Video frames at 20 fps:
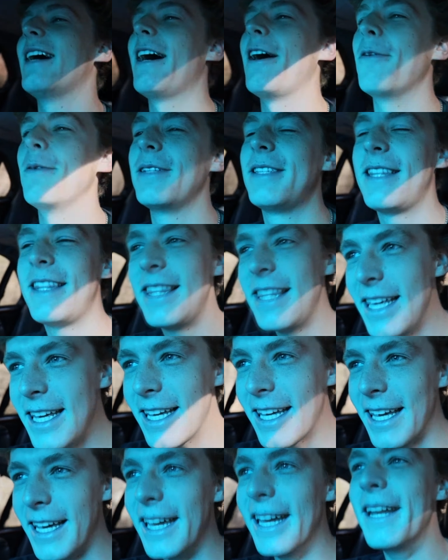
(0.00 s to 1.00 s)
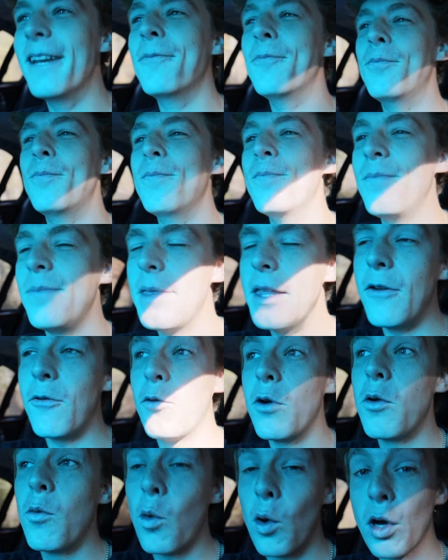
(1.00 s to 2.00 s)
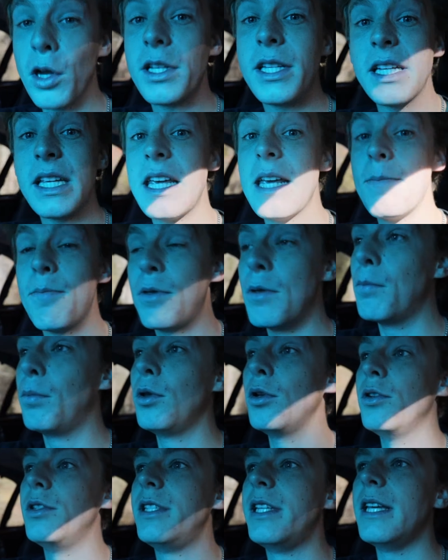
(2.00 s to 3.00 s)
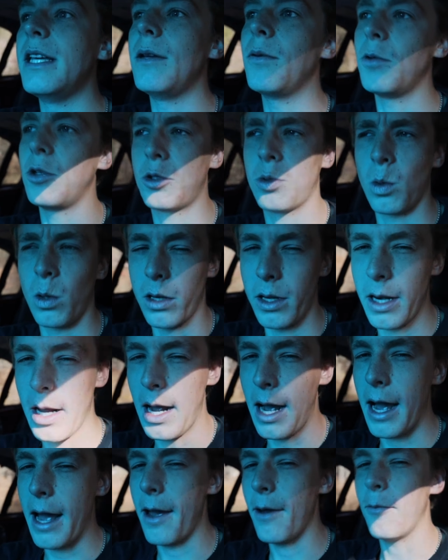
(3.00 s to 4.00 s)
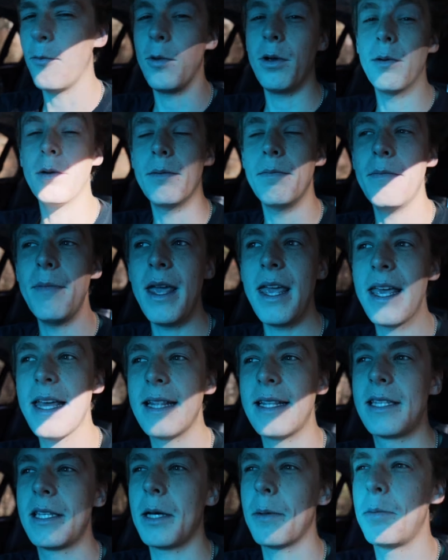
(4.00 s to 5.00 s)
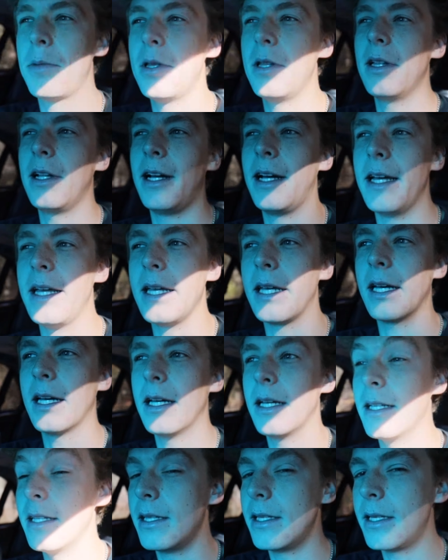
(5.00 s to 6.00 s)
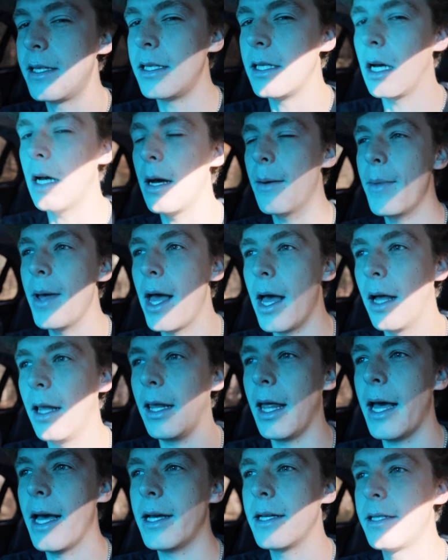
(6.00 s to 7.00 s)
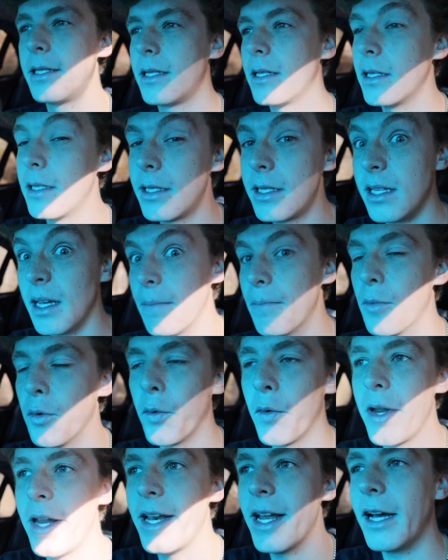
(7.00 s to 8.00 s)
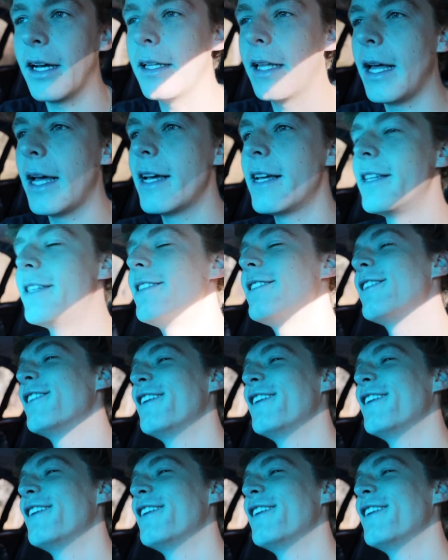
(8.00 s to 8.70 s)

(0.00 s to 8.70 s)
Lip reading: I was thinking, if we were to keep the blue tint, which we're not, we would make it something like Sub LS, Submarine LS.